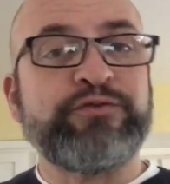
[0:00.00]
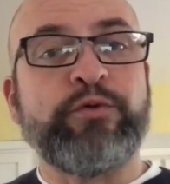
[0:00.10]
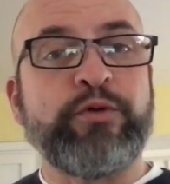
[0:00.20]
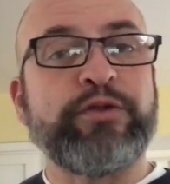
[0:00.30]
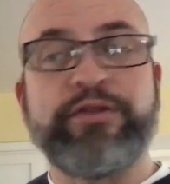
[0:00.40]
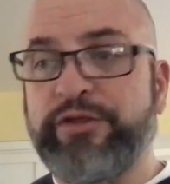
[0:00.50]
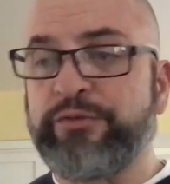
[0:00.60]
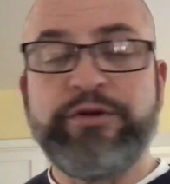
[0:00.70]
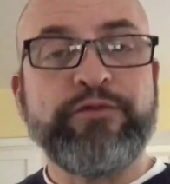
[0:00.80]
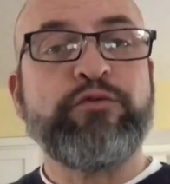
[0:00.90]
For the
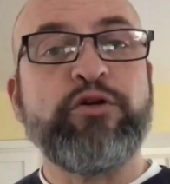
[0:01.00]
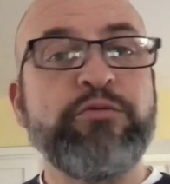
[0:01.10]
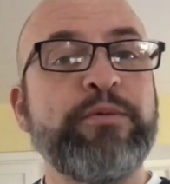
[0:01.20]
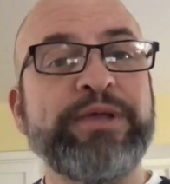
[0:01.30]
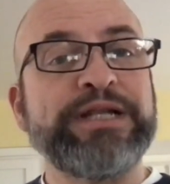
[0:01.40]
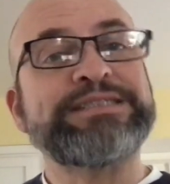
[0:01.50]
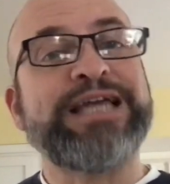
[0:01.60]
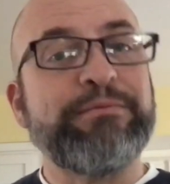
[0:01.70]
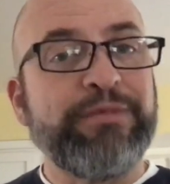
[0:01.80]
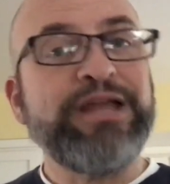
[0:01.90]
3 or 4 more minutes,
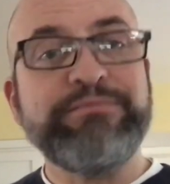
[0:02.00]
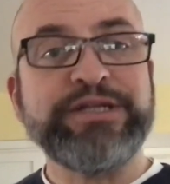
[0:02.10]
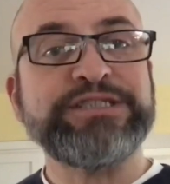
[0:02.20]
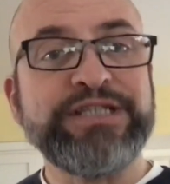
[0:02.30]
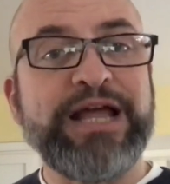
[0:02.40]
I might mix it.